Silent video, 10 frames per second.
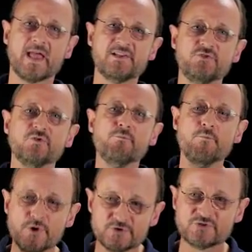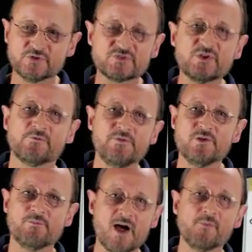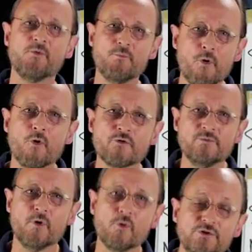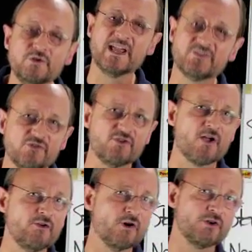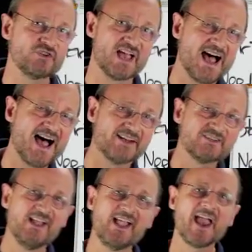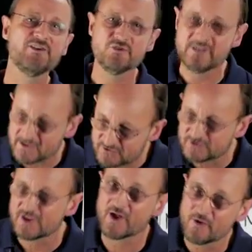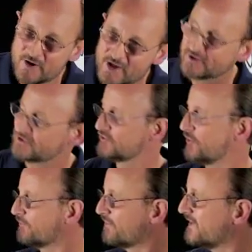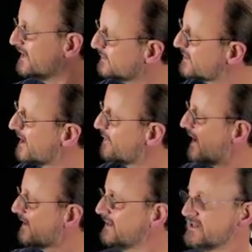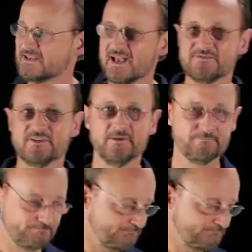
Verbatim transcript: As you immerse yourself in the Bible more and more, you get to know God's heart and you get to know the sort of things that He is after.